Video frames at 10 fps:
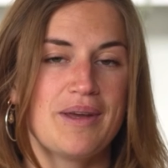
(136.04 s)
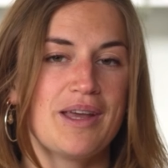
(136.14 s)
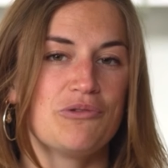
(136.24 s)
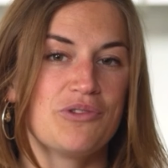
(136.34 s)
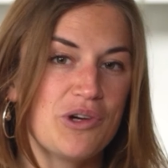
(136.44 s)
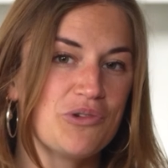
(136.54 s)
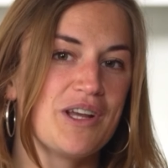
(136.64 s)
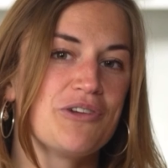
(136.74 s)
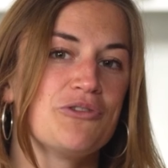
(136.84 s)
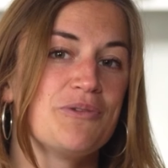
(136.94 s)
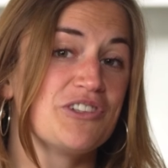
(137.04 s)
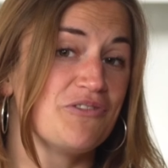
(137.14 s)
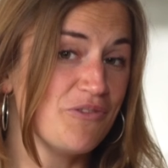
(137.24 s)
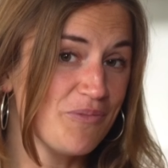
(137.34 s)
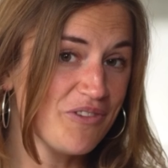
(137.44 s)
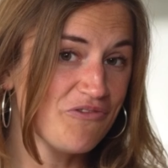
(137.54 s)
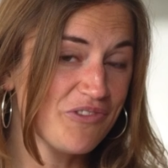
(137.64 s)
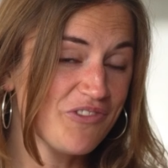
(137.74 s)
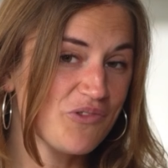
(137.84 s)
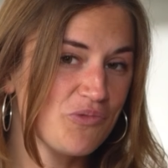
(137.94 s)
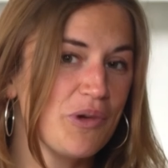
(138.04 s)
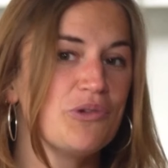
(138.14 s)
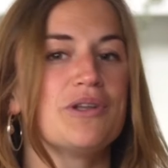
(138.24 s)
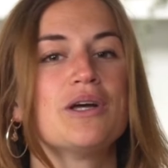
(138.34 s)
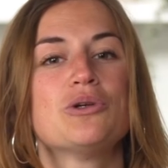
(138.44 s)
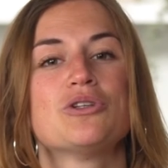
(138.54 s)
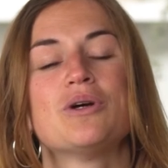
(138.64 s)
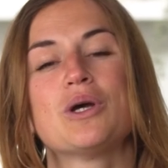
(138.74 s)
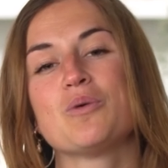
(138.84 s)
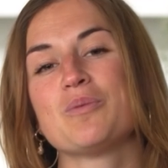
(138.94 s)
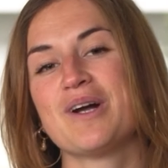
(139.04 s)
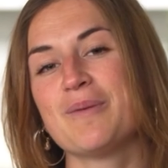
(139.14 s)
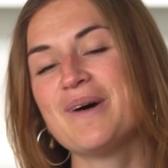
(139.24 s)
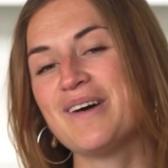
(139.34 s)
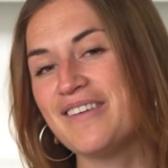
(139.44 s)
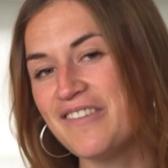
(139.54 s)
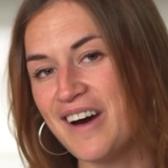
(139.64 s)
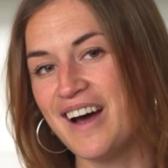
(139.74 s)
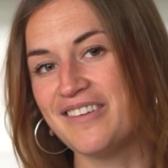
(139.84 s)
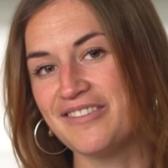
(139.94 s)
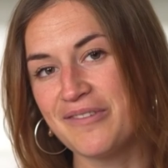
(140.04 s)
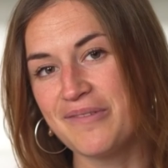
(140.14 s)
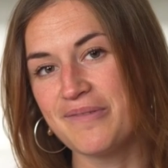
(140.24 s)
If you don't have a specific preference, don't worry, there's no recommended size.